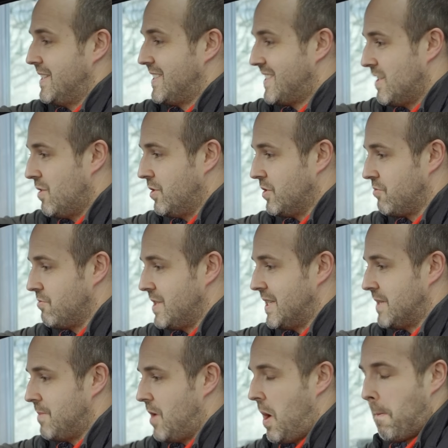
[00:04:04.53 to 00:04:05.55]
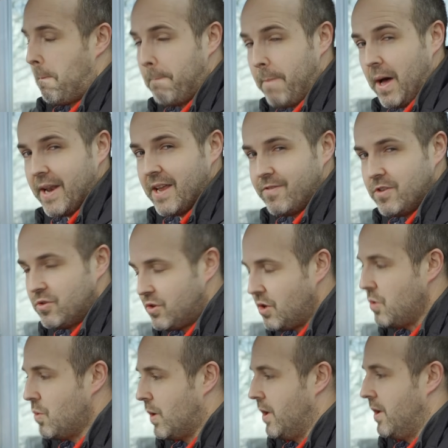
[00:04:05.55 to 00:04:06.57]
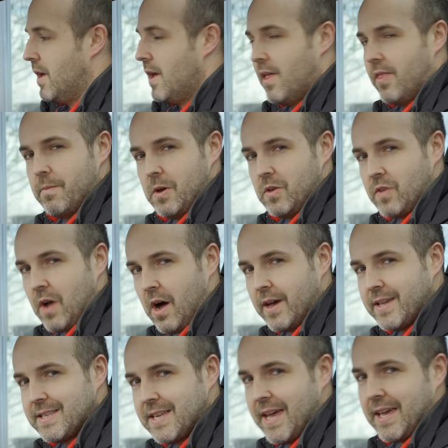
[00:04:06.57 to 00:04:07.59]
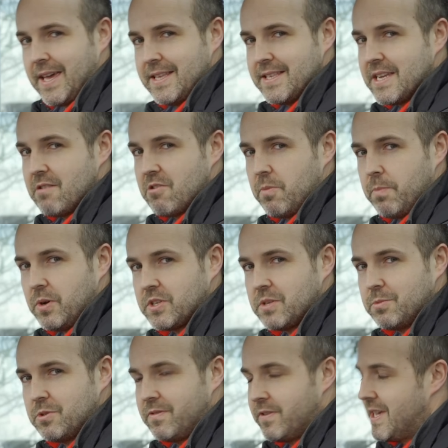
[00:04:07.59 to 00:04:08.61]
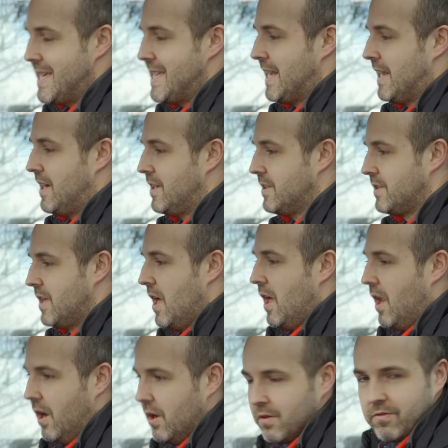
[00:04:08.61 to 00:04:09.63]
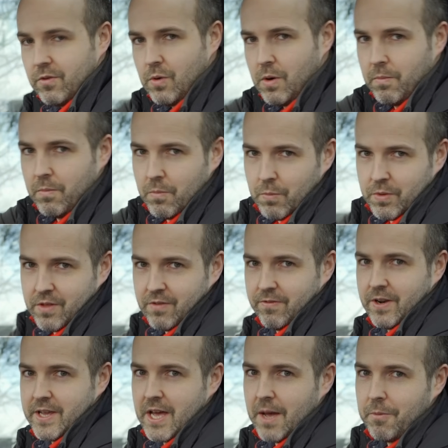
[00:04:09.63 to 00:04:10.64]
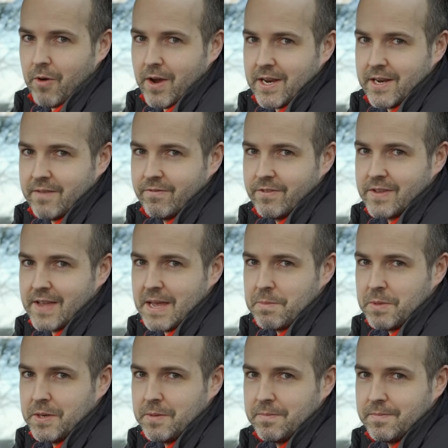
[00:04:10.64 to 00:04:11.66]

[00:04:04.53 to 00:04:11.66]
It still looks really smart, but if you do want the most high-tech interior possible for your E-Class, look for one with a fully upgraded infotainment.